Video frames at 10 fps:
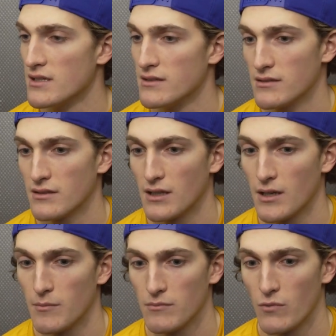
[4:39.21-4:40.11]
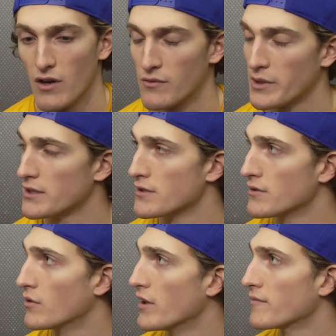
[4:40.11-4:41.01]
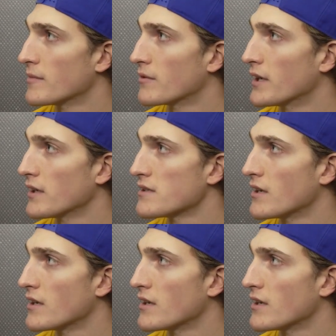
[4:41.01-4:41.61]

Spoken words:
And whatever we can do away from the rink